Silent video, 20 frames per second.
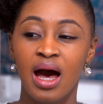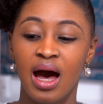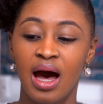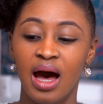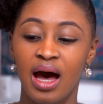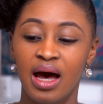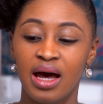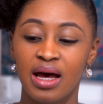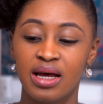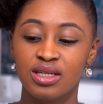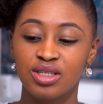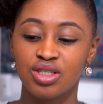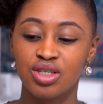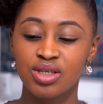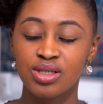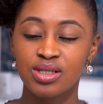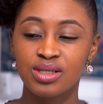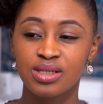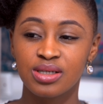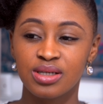and
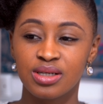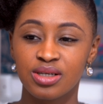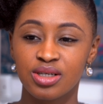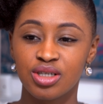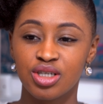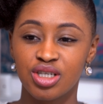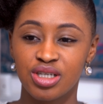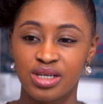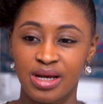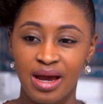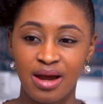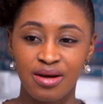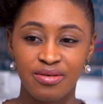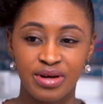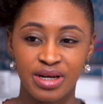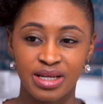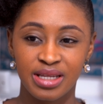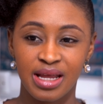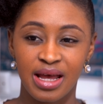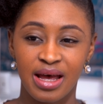just
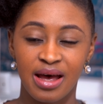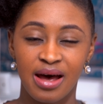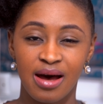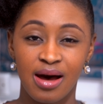sharing.